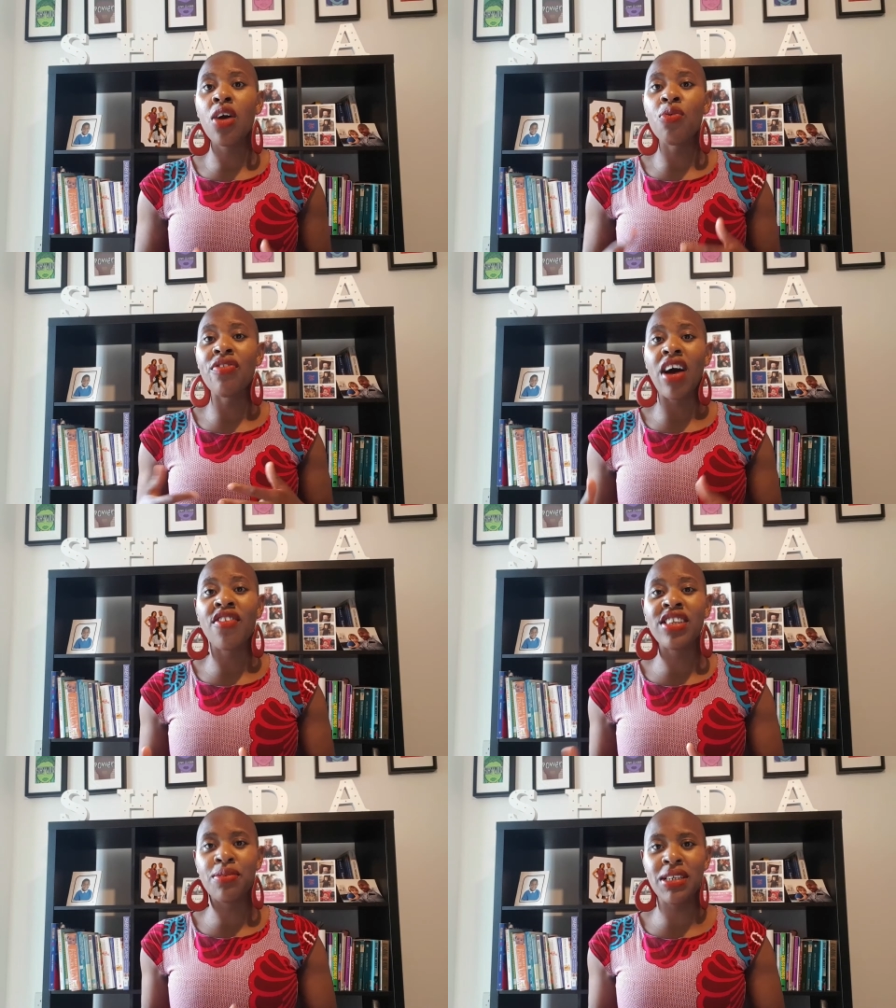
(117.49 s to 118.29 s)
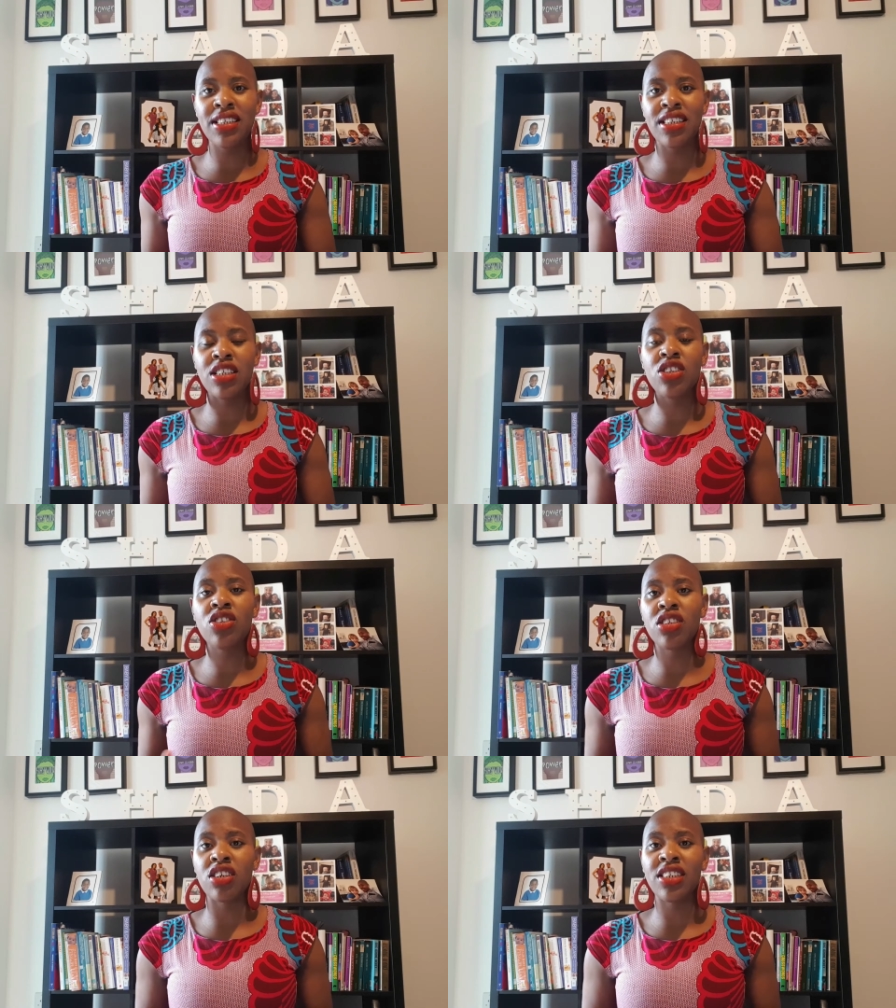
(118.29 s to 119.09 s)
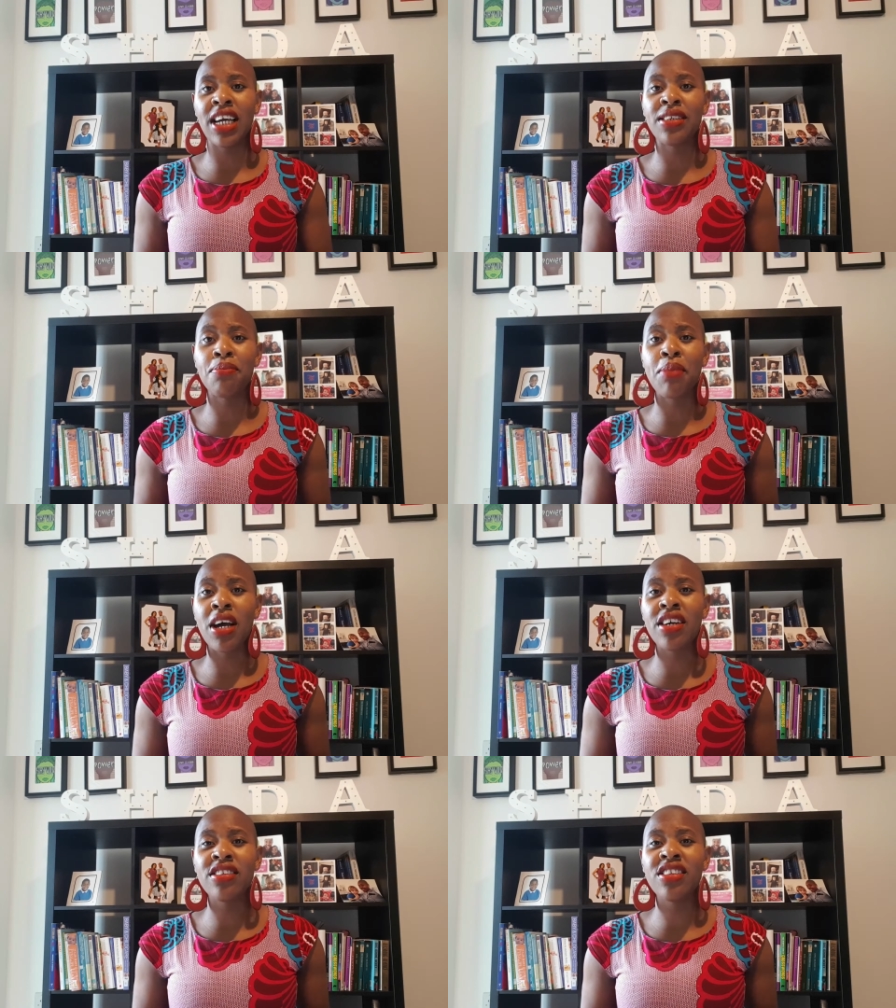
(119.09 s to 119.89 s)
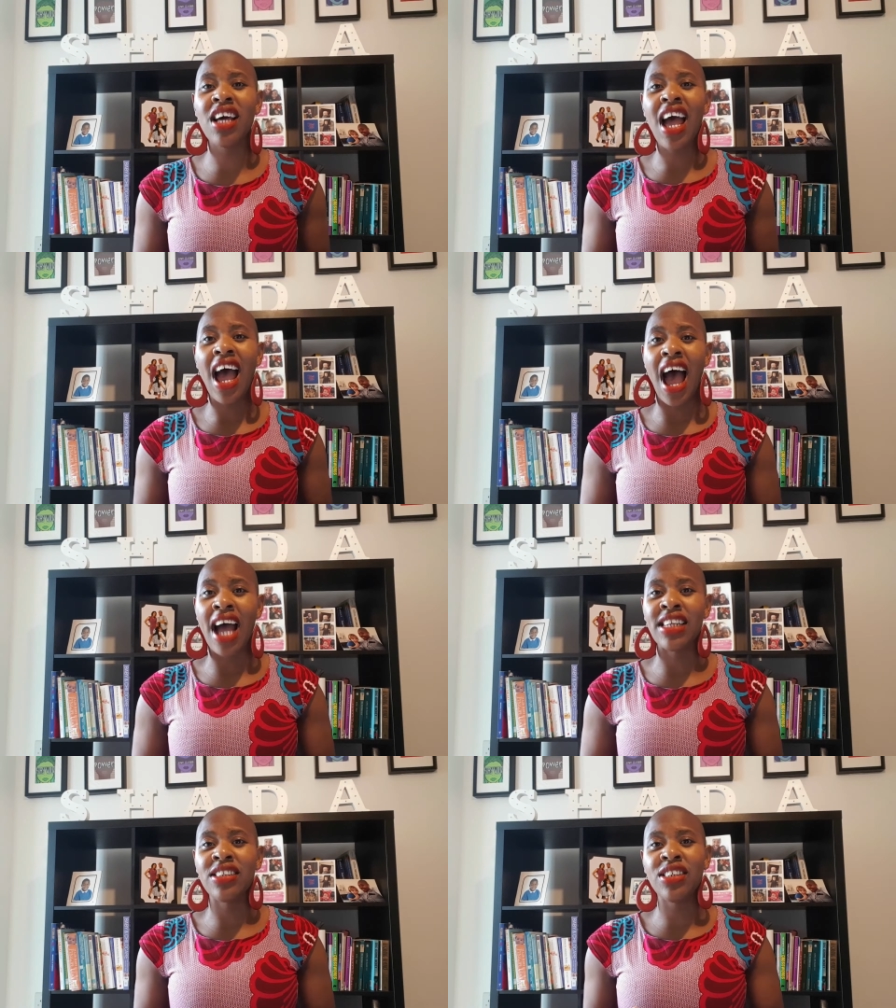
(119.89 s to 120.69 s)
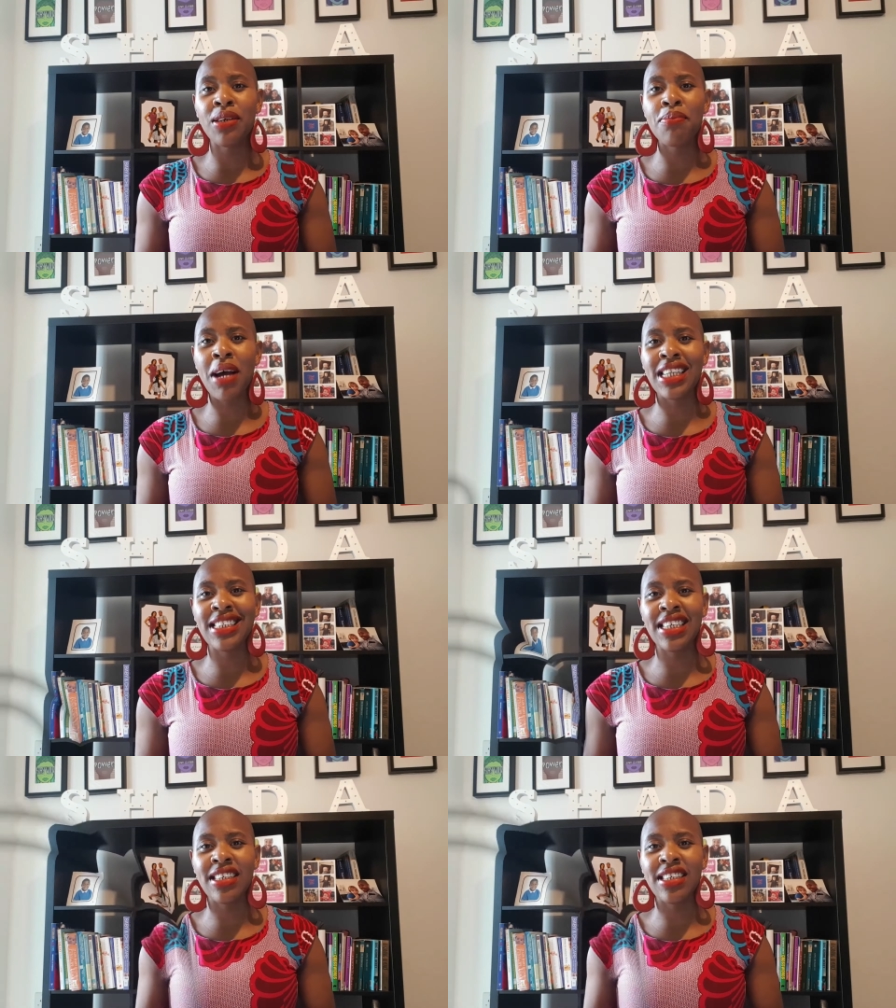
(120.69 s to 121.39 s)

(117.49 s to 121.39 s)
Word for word: with other species such as birds and chimpanzees.